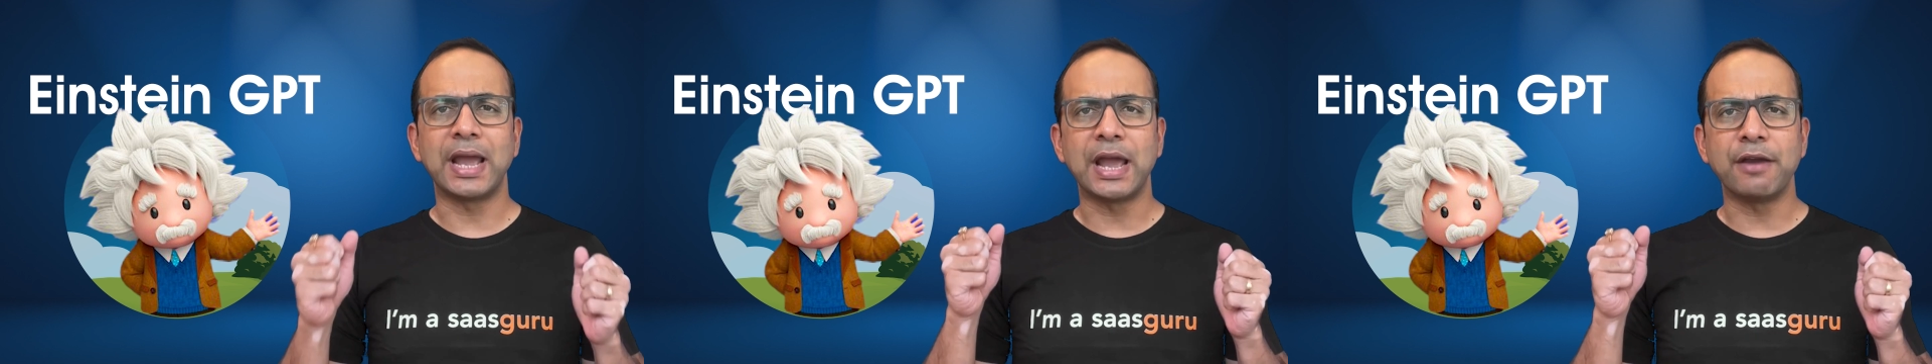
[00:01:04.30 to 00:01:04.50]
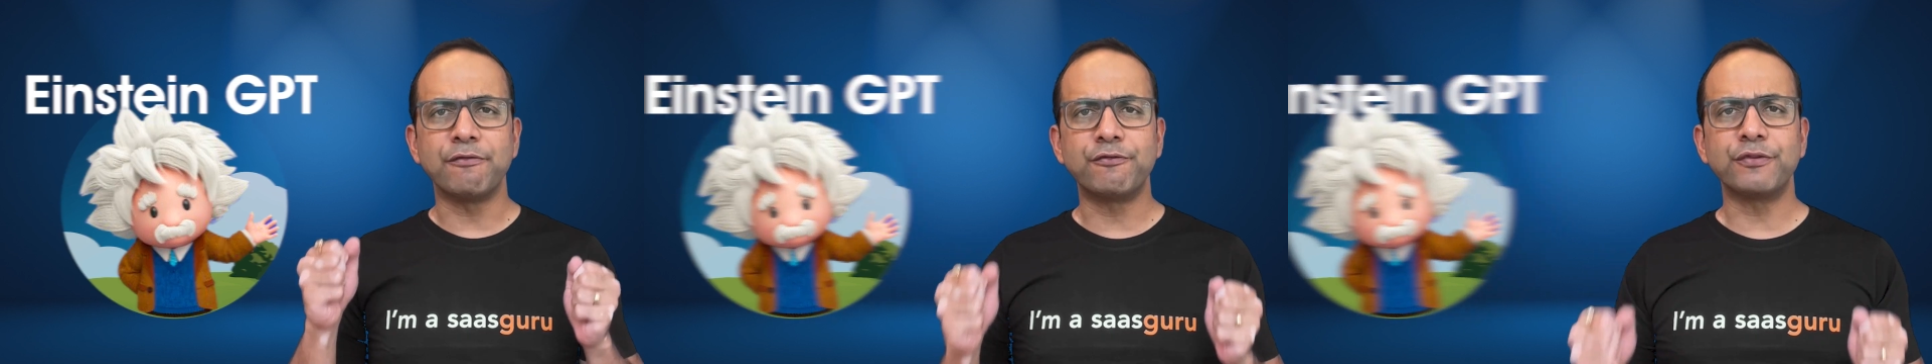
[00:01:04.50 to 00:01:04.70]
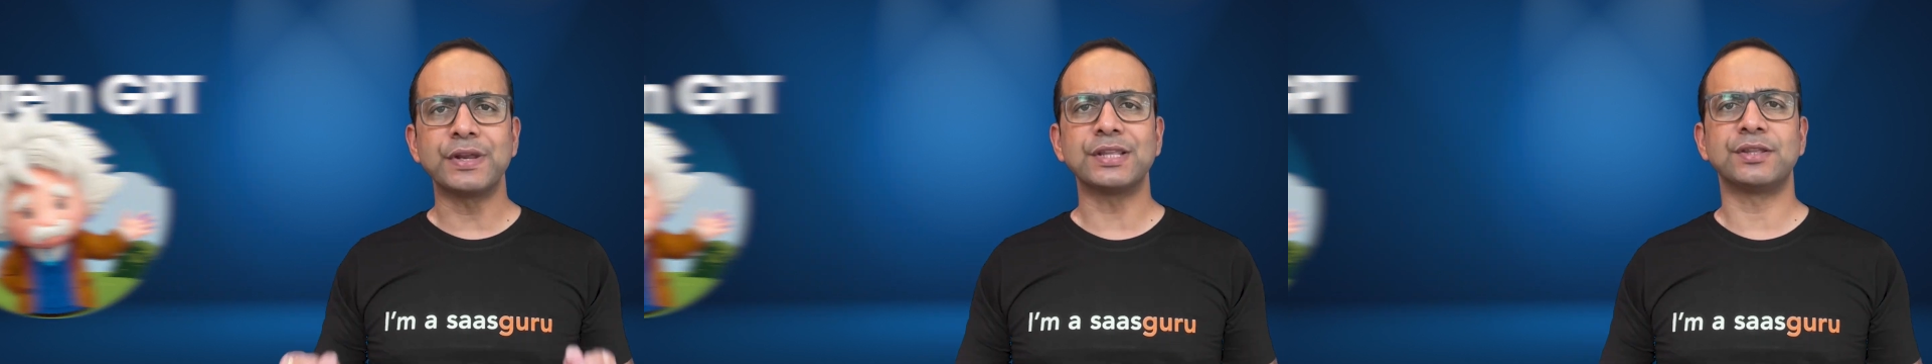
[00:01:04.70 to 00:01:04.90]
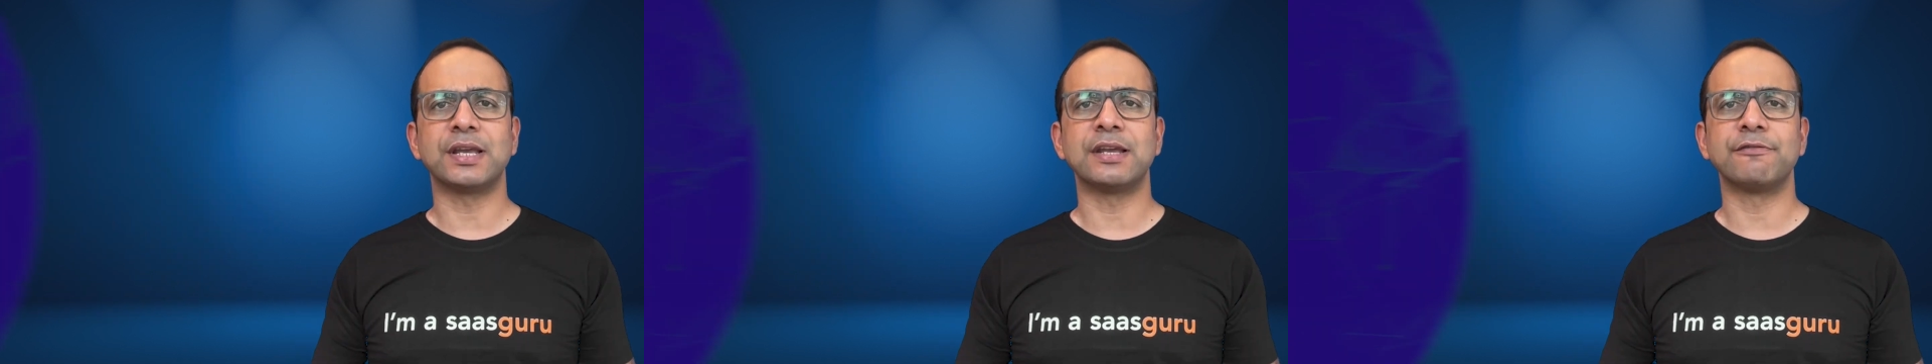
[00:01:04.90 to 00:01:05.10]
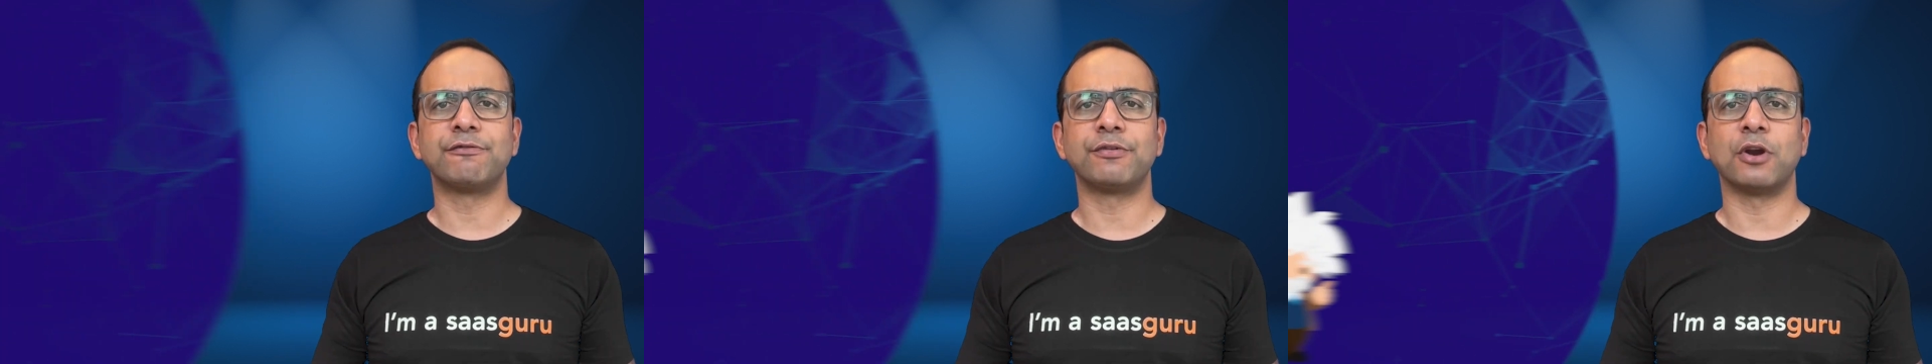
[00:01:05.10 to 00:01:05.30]

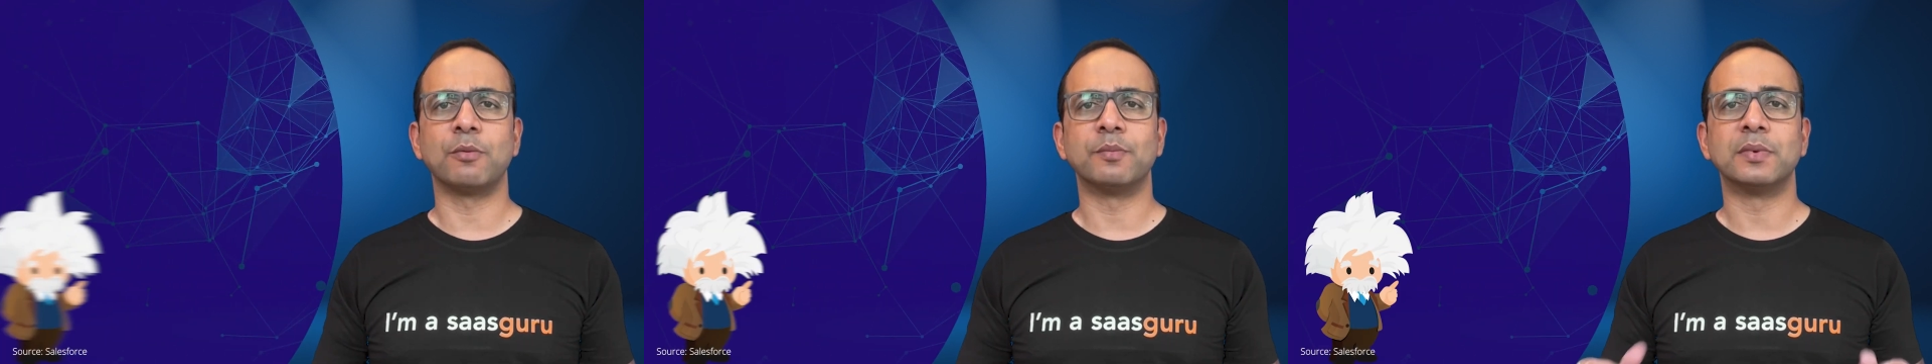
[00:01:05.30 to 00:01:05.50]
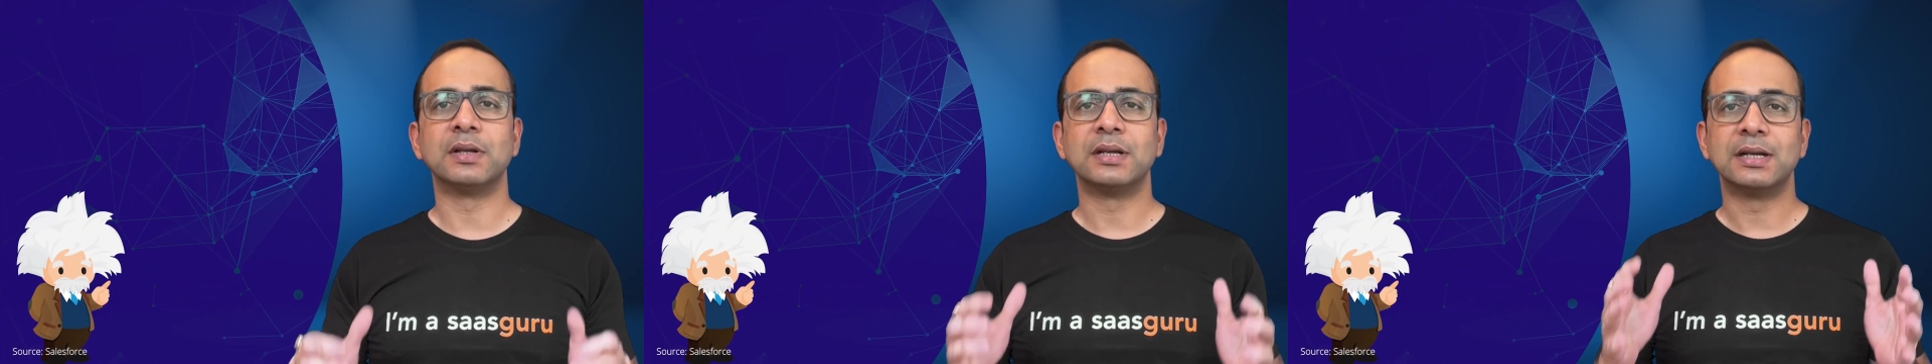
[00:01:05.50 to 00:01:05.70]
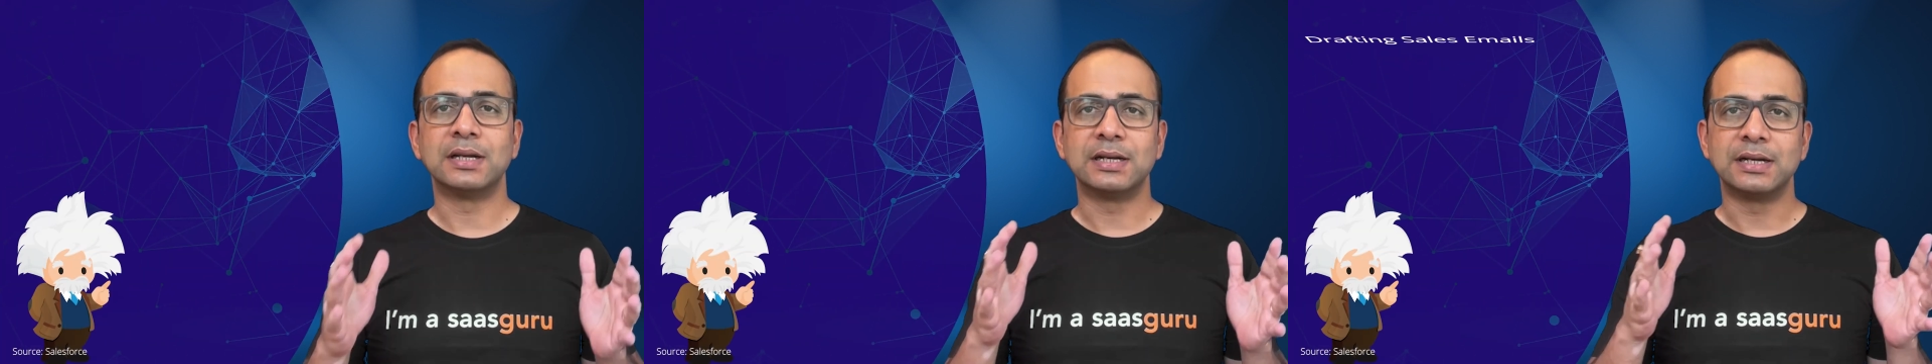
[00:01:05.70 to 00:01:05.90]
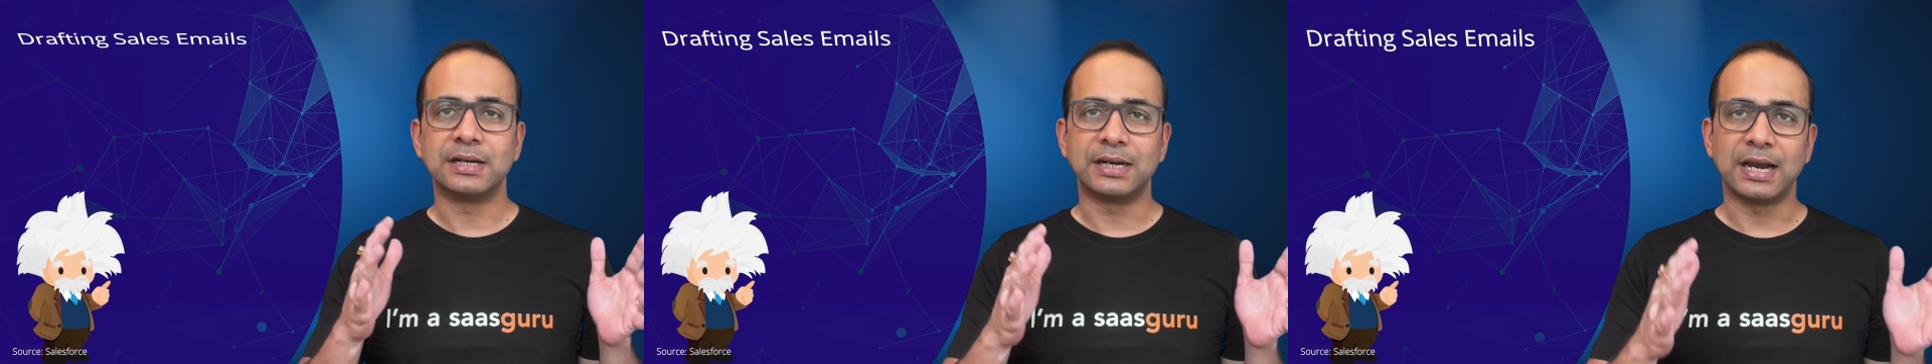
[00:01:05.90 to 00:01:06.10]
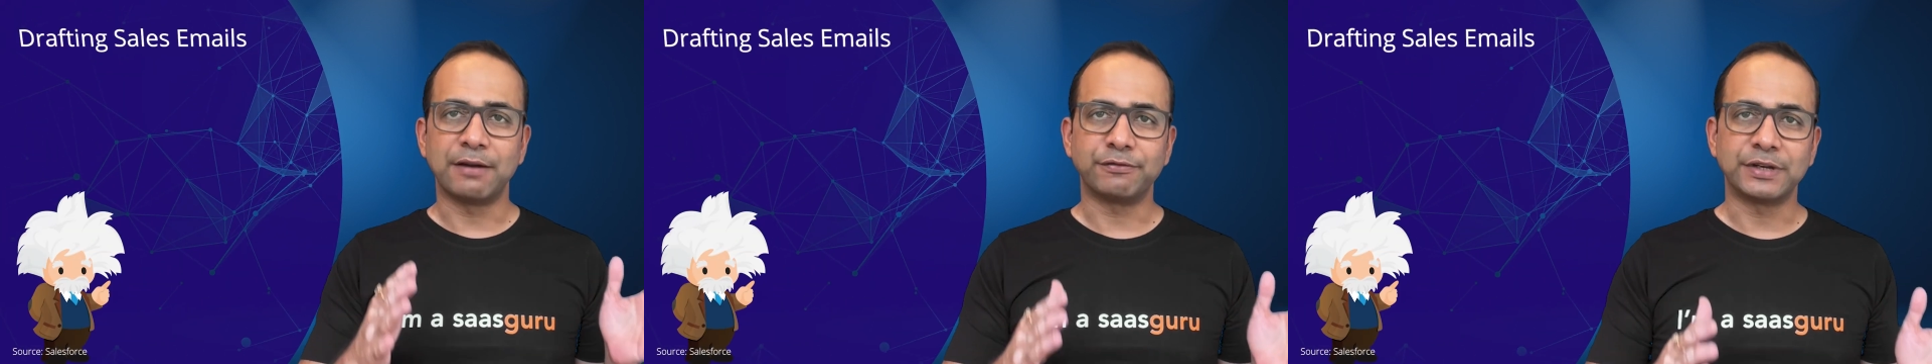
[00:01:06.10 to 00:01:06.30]
everything from
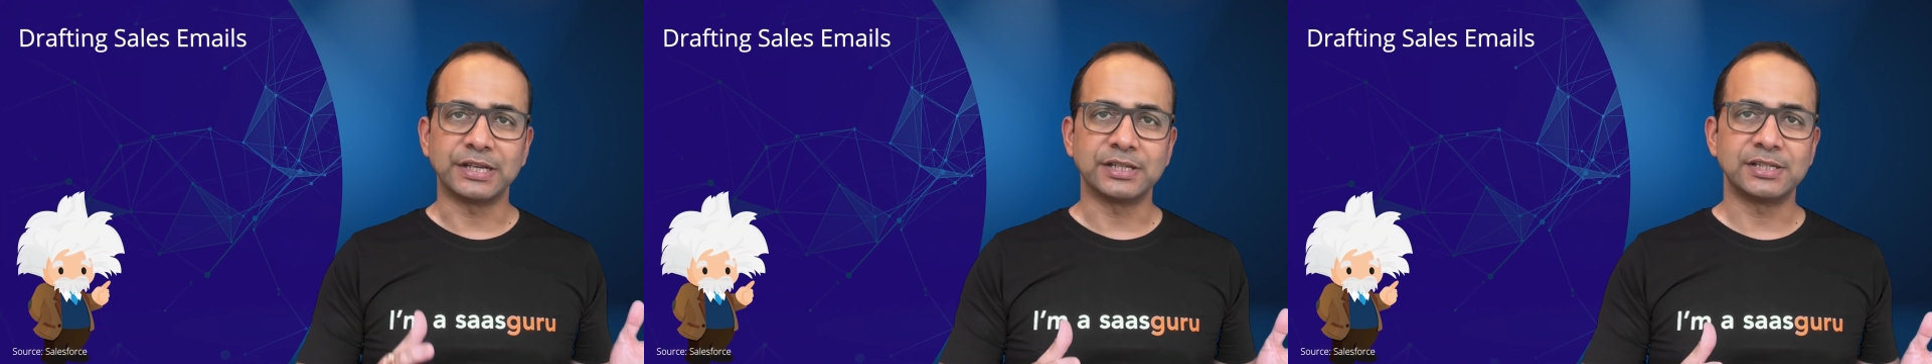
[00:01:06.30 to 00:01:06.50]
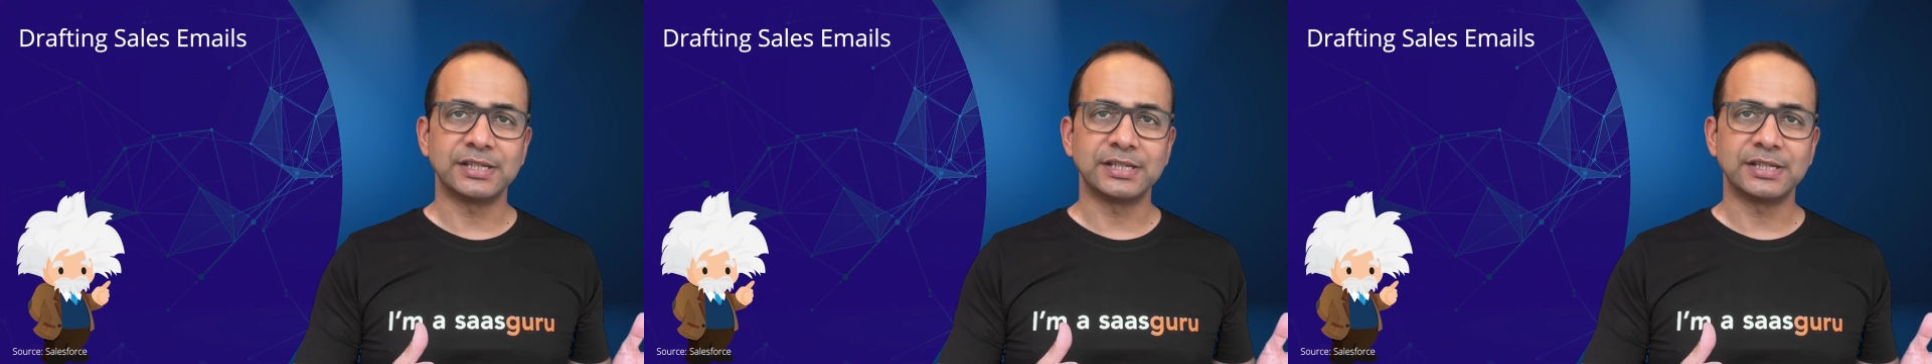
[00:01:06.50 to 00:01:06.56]
drafting